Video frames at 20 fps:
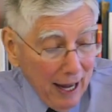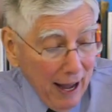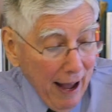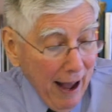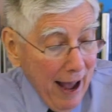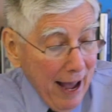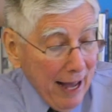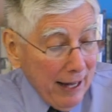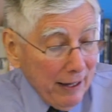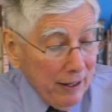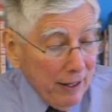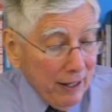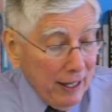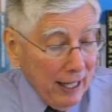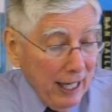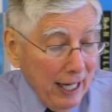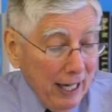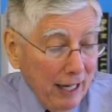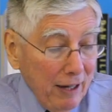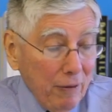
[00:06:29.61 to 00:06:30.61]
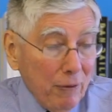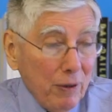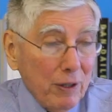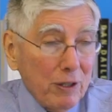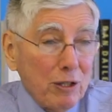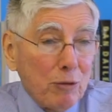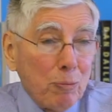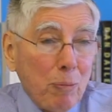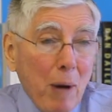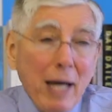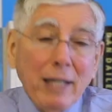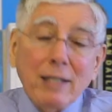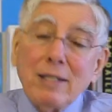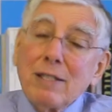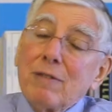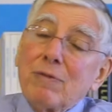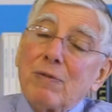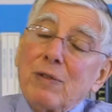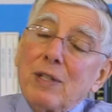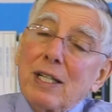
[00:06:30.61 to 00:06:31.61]
and the
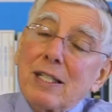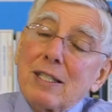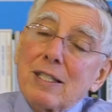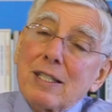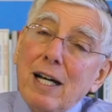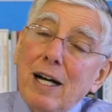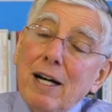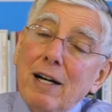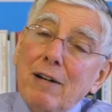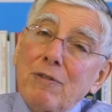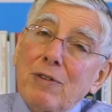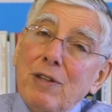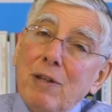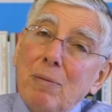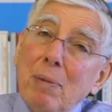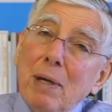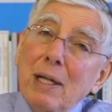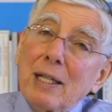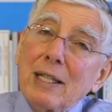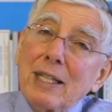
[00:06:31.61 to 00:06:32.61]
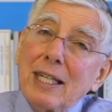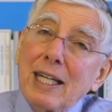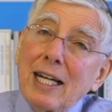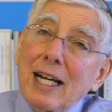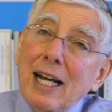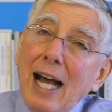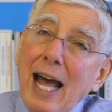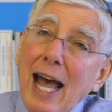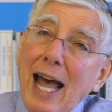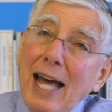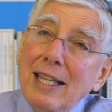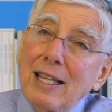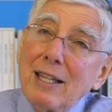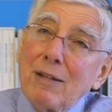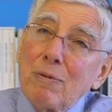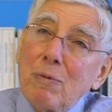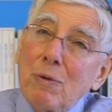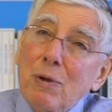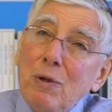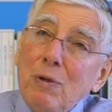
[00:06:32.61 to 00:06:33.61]
responsiveness of the building and
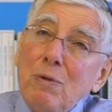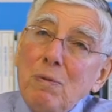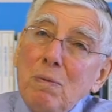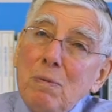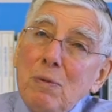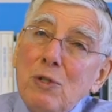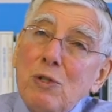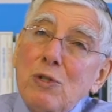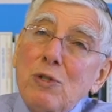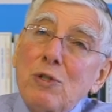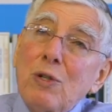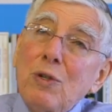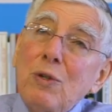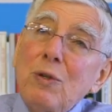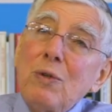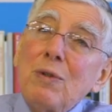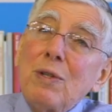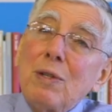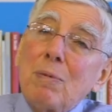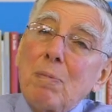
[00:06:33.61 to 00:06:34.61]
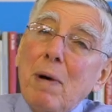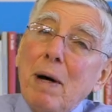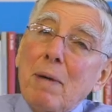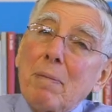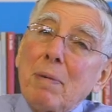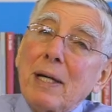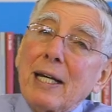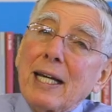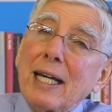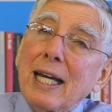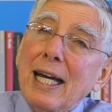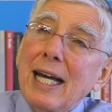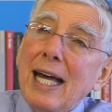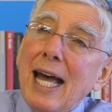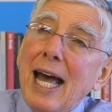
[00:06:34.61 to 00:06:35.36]
the rooms to the public,